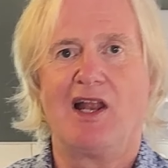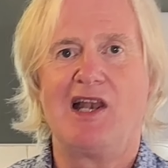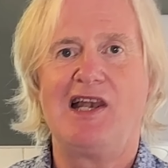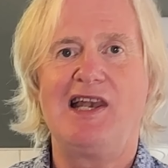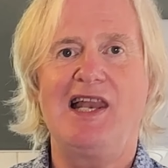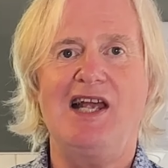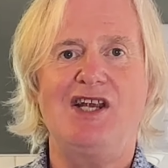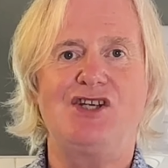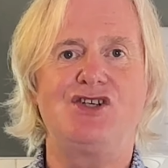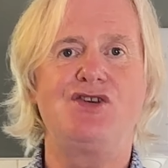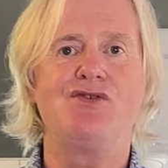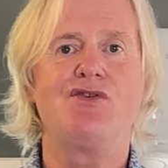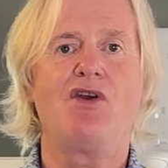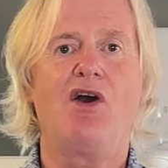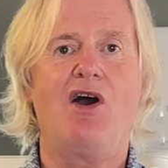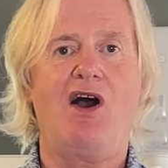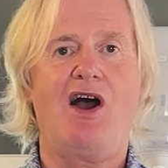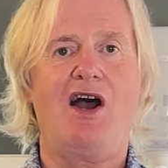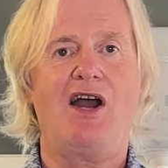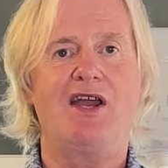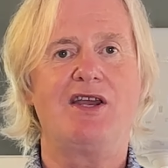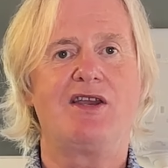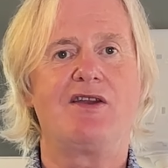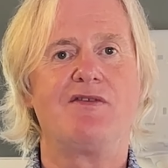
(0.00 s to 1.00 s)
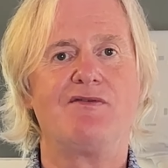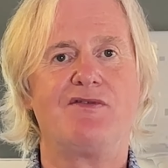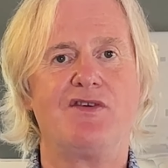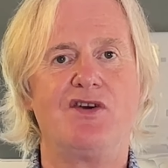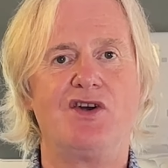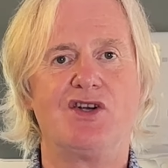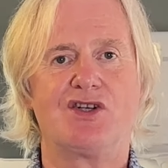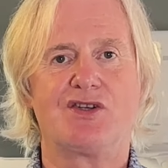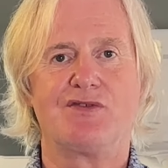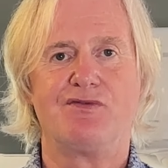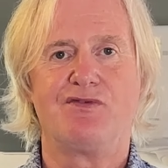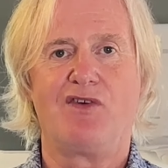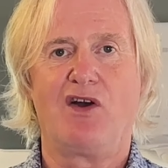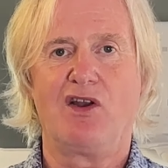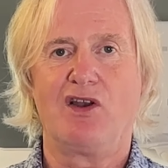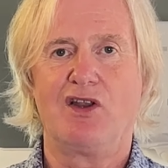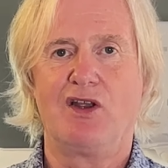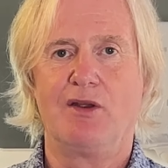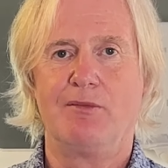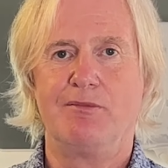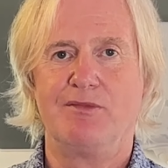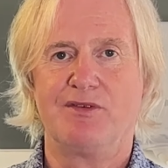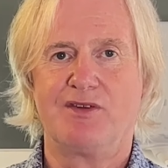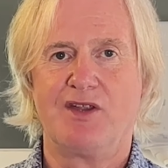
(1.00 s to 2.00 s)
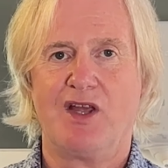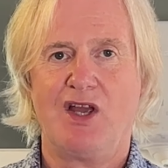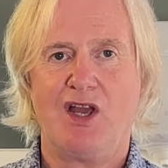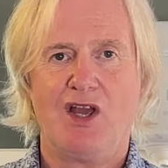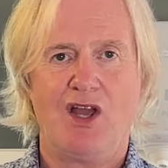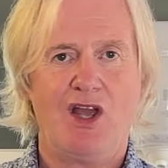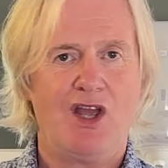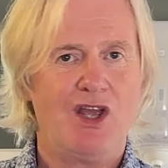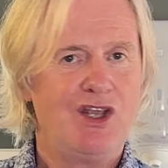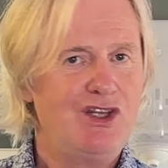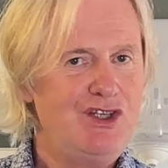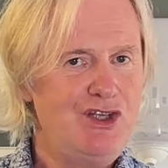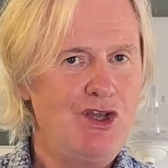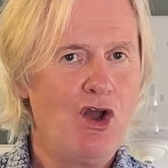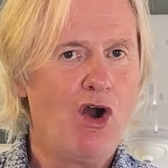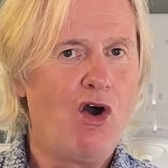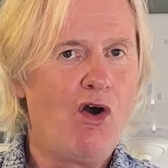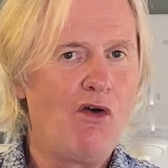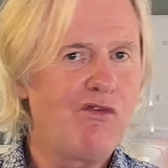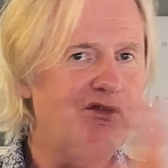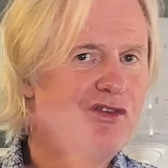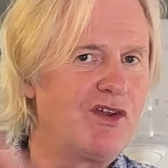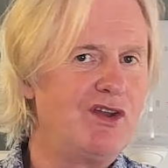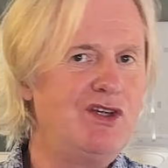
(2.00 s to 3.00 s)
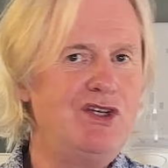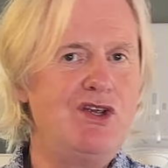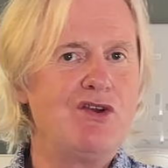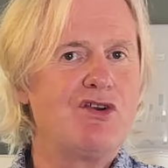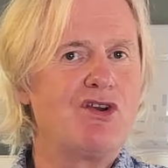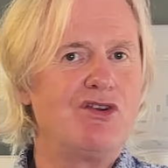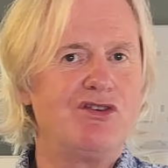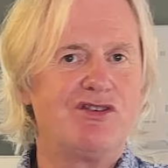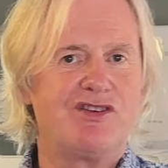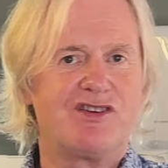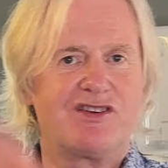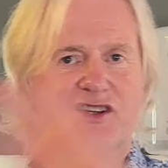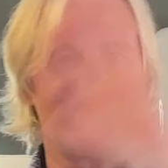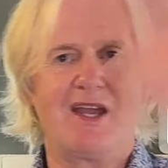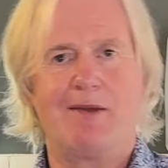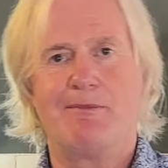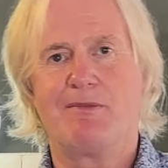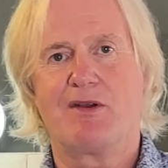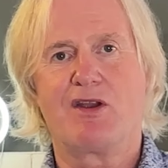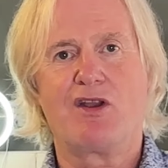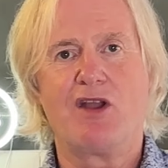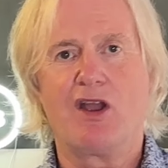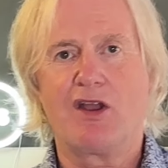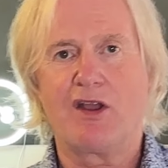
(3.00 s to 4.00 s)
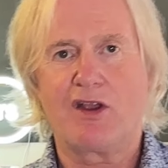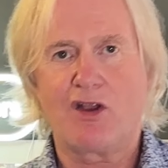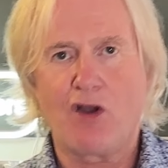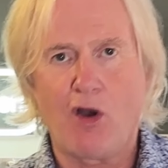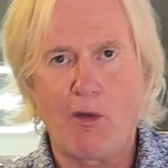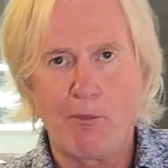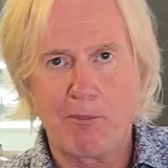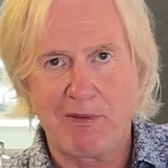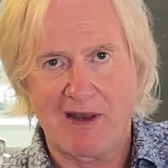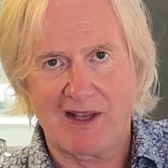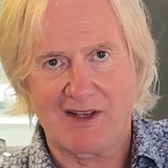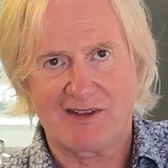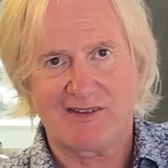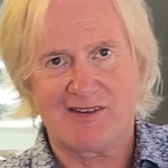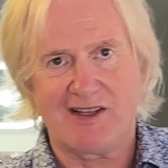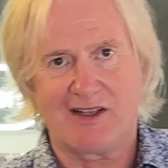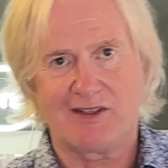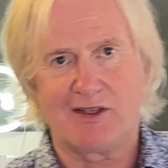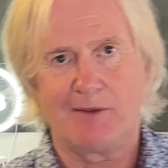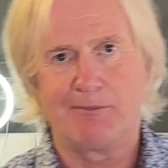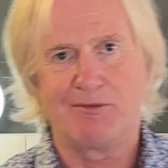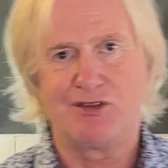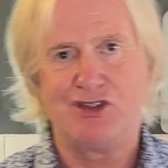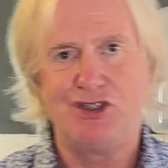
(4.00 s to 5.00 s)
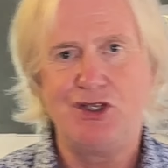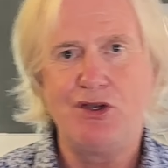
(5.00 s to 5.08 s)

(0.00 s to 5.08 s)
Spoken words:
Unless you've got high conversion volumes, often you can skip complex setups.